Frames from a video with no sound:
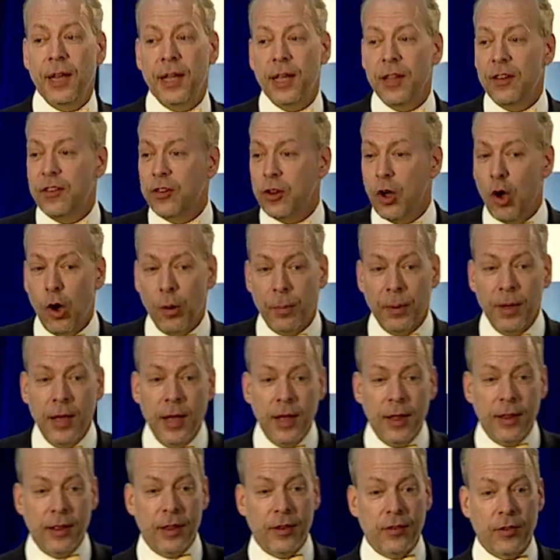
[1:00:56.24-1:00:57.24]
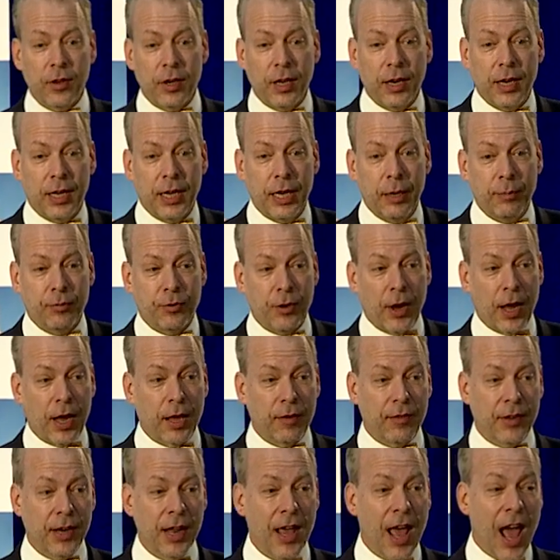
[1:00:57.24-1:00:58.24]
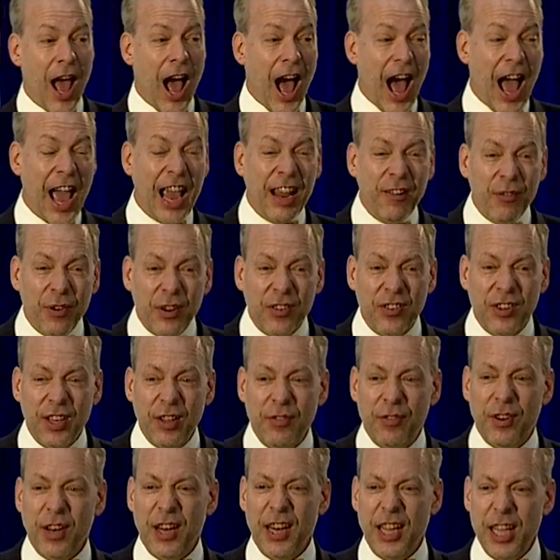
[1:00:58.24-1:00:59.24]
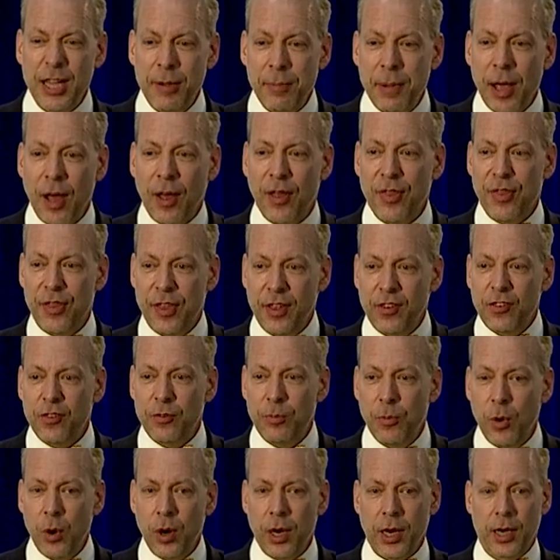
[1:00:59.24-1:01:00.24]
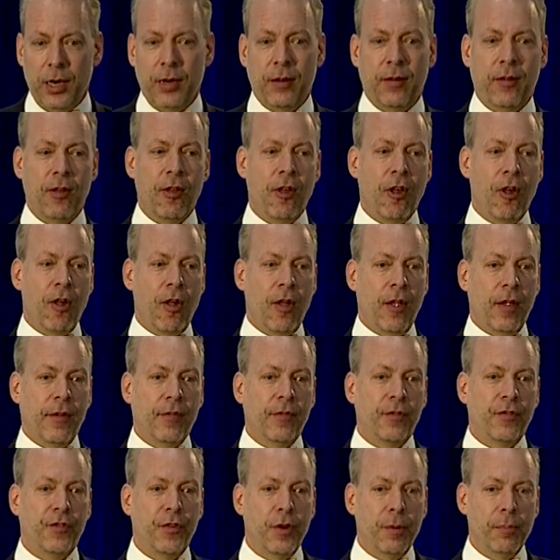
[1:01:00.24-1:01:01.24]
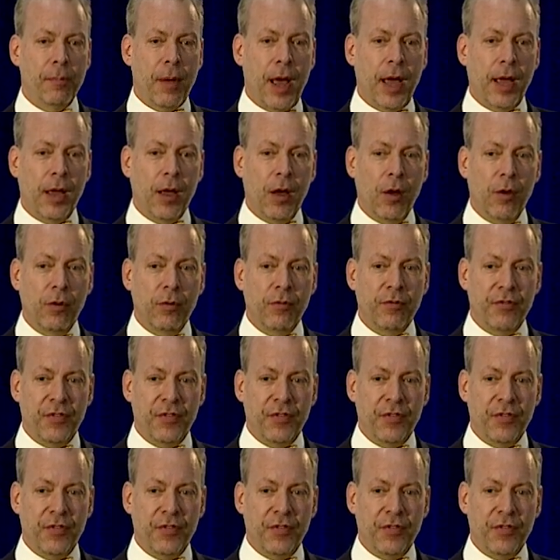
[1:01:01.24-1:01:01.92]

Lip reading: against hope that they're going to keep track of it. I received an email this morning from my own